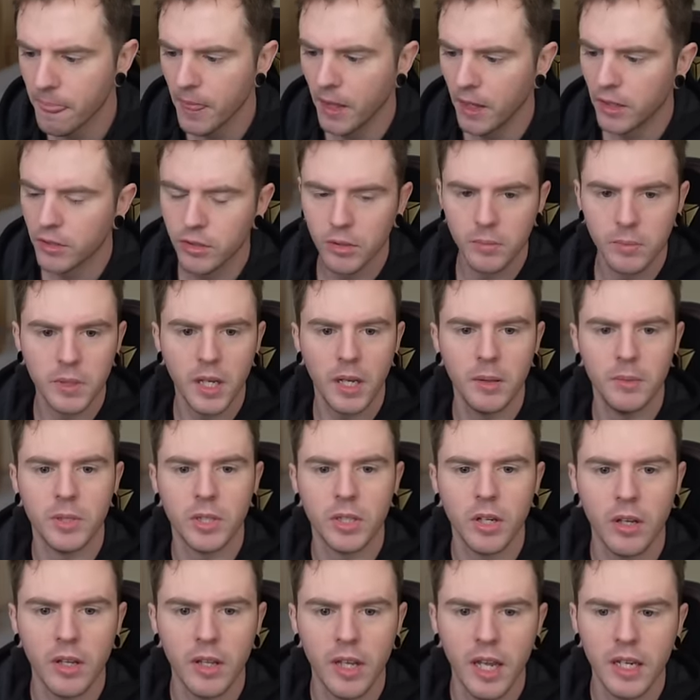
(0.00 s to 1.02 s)
Sometimes you
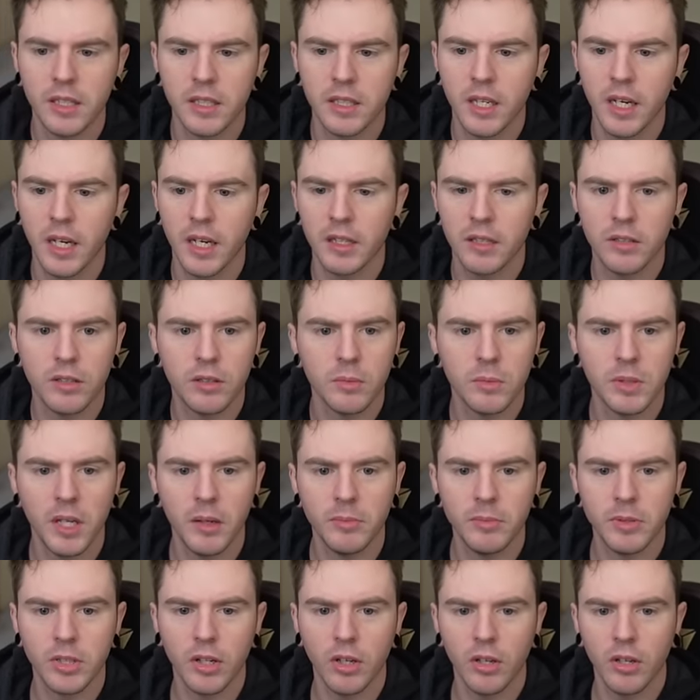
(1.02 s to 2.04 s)
got the ace king, sometimes
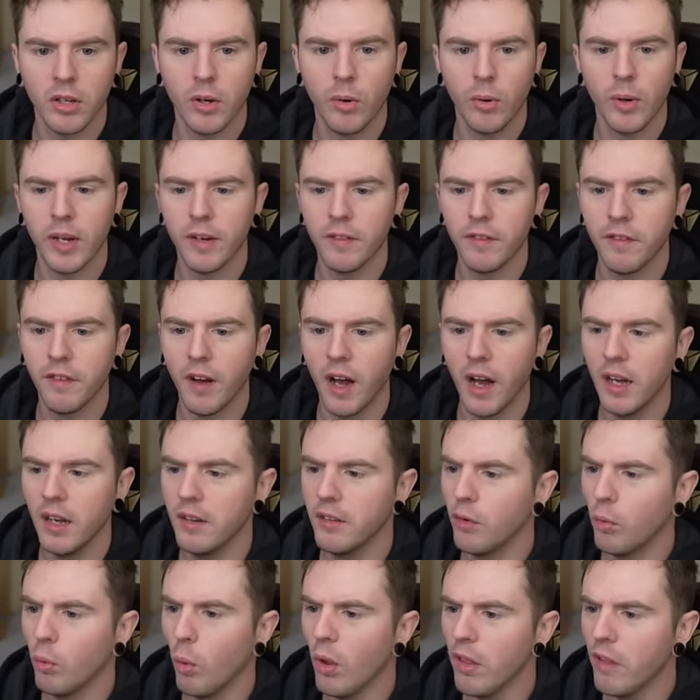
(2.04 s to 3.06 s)
you got the queen five.
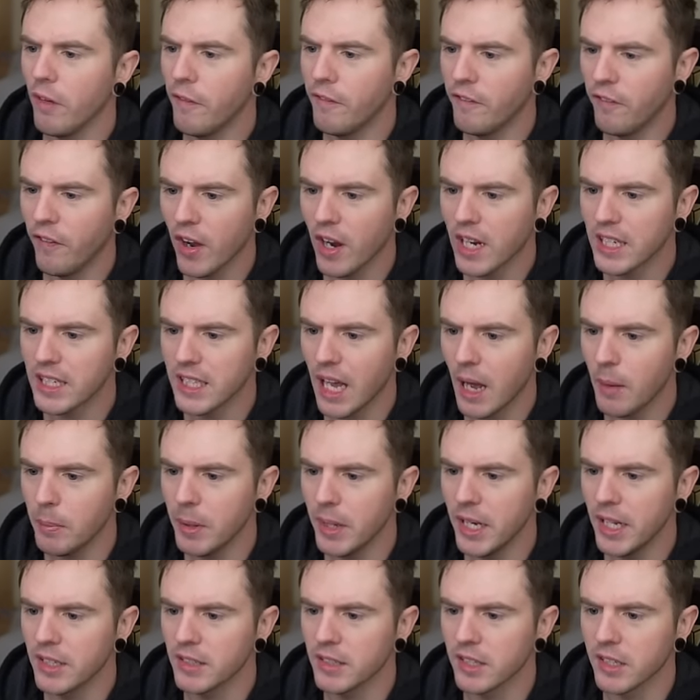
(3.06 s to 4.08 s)
What the fuck is
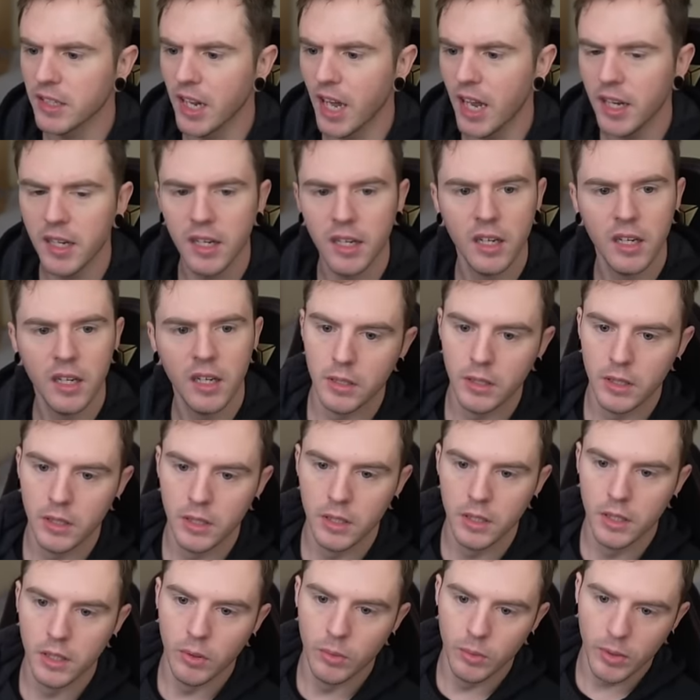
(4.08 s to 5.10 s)
happening today?
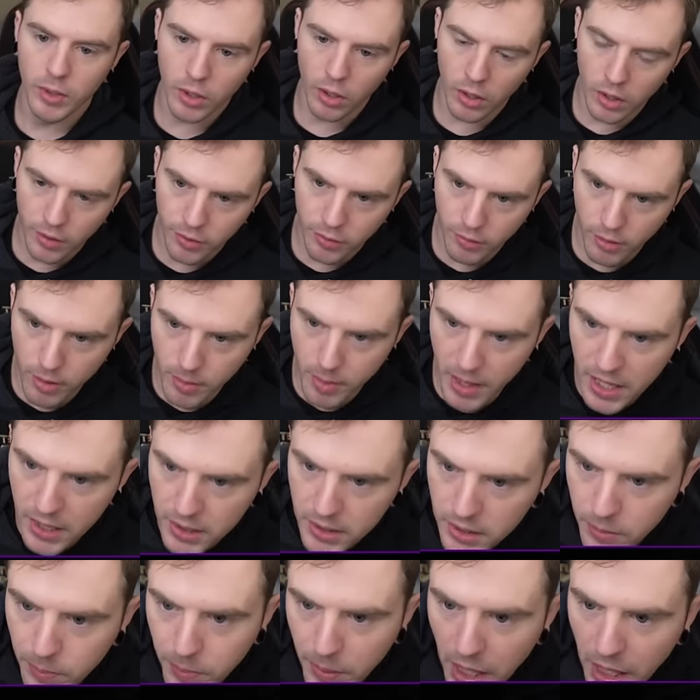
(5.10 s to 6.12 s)
We call a three
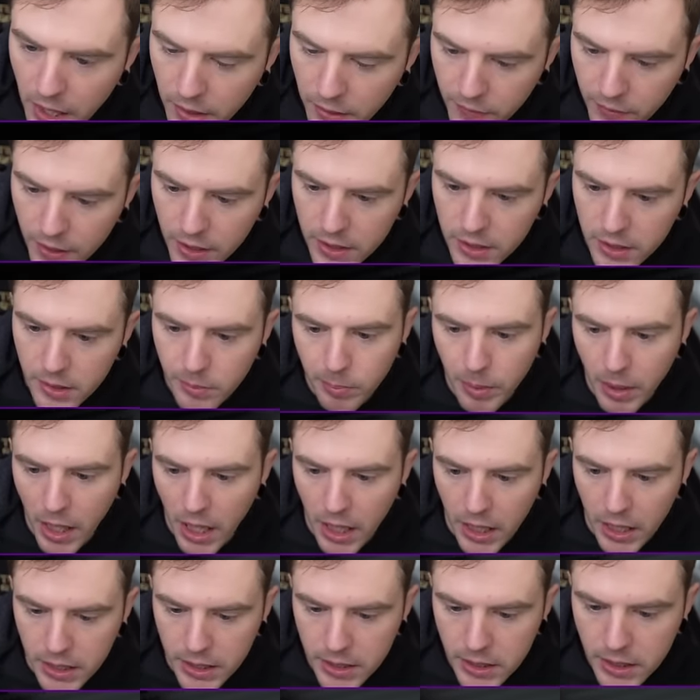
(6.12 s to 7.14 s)
bets, blind versus
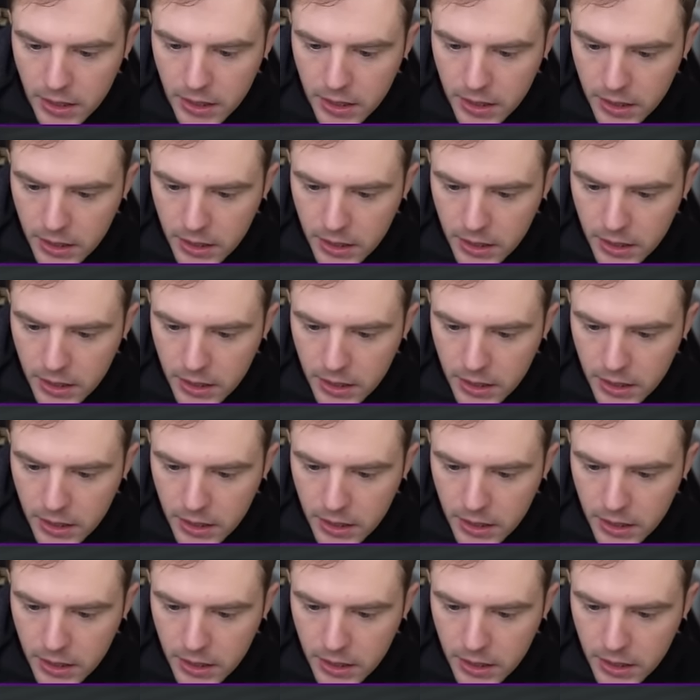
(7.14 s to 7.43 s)
blind.